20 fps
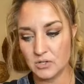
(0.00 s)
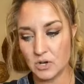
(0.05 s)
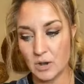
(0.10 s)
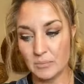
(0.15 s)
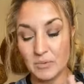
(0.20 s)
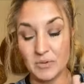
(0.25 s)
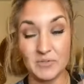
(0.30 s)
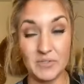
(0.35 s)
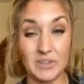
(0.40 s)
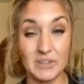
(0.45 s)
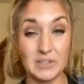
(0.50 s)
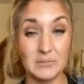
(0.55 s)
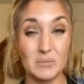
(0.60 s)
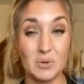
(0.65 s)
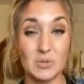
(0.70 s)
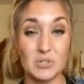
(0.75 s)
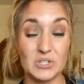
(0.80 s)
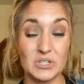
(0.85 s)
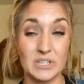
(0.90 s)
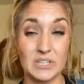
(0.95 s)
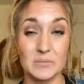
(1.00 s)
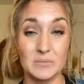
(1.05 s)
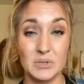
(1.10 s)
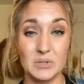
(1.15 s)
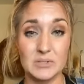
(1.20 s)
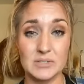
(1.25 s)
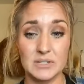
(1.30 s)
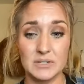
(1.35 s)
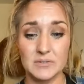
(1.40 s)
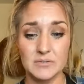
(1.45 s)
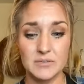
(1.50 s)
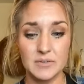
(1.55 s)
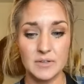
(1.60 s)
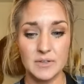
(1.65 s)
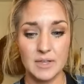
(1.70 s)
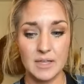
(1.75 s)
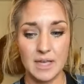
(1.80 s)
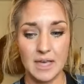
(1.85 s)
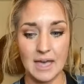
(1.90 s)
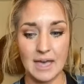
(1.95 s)
trauma-filled and emotionally abusive,
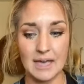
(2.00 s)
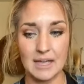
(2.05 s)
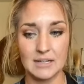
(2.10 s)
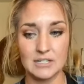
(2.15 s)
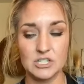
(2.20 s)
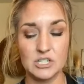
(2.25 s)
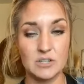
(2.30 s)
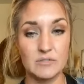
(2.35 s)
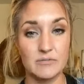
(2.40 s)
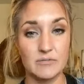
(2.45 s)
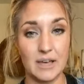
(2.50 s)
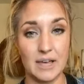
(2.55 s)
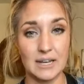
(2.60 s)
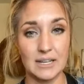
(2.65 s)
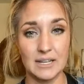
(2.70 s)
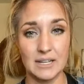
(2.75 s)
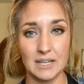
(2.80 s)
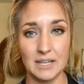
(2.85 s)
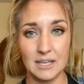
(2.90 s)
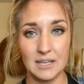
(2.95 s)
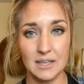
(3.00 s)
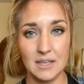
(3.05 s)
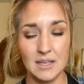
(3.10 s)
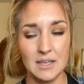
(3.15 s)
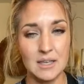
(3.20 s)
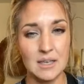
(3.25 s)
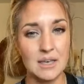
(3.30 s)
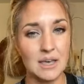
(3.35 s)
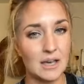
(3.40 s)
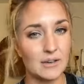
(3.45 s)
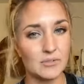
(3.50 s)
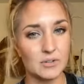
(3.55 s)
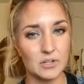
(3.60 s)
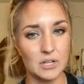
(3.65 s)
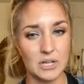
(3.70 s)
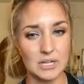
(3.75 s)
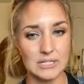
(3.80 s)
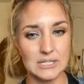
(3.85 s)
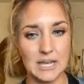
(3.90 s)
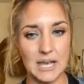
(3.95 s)
and she finally,
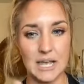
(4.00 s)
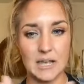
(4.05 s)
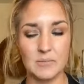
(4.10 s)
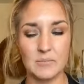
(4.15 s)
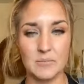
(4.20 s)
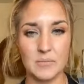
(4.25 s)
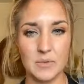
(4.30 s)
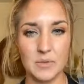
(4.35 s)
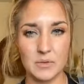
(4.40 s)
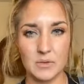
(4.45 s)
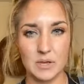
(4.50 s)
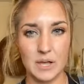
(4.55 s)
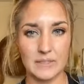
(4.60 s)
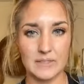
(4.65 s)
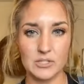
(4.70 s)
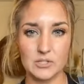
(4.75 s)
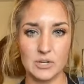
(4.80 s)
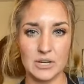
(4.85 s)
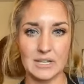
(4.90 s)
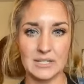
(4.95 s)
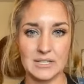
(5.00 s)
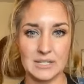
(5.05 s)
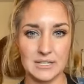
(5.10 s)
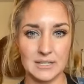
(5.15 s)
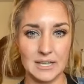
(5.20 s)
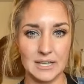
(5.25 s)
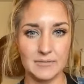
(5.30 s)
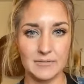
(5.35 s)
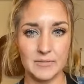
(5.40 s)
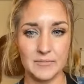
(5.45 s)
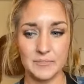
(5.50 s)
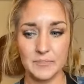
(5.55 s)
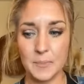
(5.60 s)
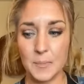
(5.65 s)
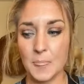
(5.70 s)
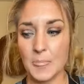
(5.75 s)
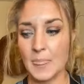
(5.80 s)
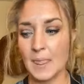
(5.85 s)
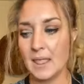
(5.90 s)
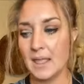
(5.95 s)
after a long time, got the strength to leave.
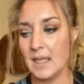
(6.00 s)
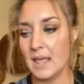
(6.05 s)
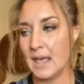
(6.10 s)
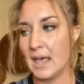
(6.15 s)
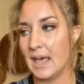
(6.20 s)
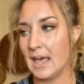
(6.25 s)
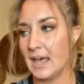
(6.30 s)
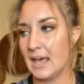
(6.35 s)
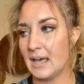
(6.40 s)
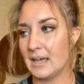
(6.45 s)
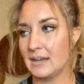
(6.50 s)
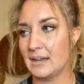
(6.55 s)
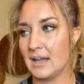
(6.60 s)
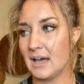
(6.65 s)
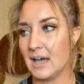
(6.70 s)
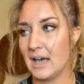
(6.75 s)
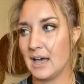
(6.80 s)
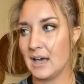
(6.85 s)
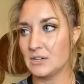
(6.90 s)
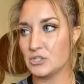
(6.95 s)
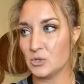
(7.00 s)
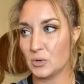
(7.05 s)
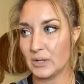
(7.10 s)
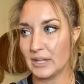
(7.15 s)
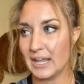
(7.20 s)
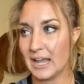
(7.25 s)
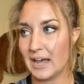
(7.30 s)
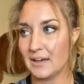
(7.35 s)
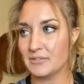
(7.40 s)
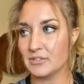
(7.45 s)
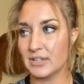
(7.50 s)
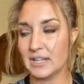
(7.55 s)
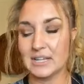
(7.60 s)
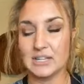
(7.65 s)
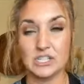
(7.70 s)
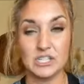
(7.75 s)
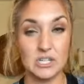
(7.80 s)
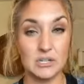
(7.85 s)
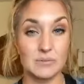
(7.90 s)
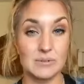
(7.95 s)
And shortly after
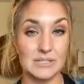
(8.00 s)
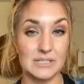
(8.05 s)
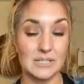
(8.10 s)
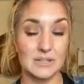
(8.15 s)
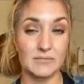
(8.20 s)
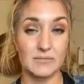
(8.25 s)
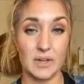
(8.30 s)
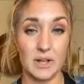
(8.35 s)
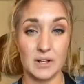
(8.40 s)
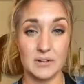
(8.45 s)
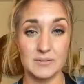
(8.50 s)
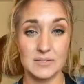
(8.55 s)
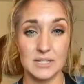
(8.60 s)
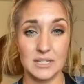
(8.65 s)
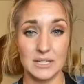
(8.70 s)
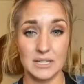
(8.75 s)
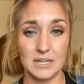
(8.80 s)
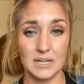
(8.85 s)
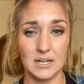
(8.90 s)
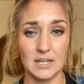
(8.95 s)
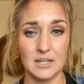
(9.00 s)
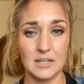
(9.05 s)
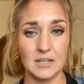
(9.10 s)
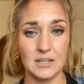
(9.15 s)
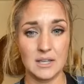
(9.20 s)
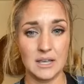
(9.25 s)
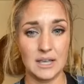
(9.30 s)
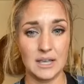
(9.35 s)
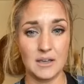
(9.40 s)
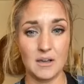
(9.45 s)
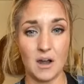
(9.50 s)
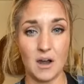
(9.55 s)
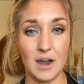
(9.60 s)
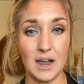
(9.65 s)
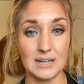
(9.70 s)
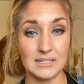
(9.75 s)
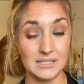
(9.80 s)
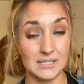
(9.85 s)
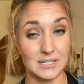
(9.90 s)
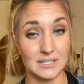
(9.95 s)
that, she was involved in a
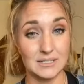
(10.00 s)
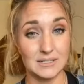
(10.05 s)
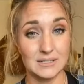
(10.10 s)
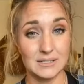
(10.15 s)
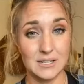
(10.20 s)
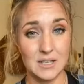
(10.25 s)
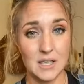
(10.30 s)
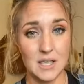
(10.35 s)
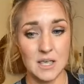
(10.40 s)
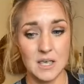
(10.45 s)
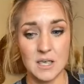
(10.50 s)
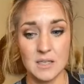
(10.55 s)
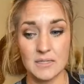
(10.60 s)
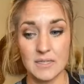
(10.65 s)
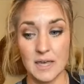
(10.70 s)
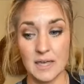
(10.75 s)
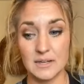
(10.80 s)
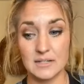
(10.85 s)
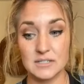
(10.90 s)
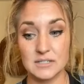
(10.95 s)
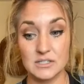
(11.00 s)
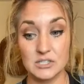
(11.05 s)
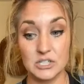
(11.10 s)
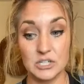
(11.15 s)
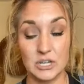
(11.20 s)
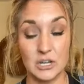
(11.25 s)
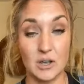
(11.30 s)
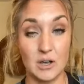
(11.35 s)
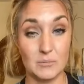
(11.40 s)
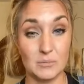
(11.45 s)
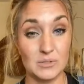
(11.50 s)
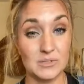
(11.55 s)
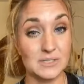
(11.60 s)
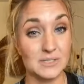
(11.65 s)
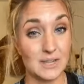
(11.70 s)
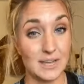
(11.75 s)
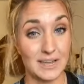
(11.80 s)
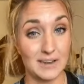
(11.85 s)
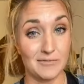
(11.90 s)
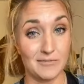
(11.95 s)
car accident that she
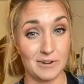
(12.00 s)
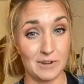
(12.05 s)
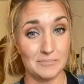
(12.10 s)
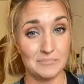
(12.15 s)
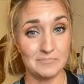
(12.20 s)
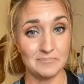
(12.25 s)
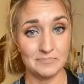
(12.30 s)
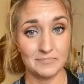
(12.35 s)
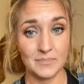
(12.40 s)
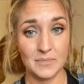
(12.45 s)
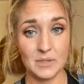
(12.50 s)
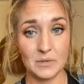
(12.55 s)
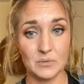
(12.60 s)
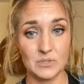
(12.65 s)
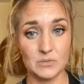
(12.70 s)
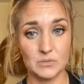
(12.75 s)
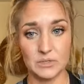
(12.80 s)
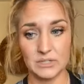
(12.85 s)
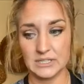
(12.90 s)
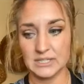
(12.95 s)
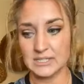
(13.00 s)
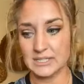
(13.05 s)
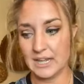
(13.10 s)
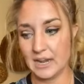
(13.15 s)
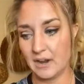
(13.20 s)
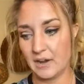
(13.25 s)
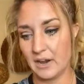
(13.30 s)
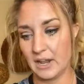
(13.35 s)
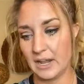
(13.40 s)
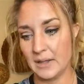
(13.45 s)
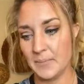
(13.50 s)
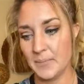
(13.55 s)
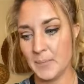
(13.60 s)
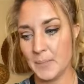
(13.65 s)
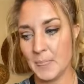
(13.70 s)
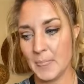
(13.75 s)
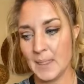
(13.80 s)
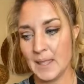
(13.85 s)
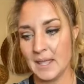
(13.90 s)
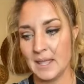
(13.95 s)
almost died from. It was really
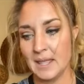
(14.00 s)
scary.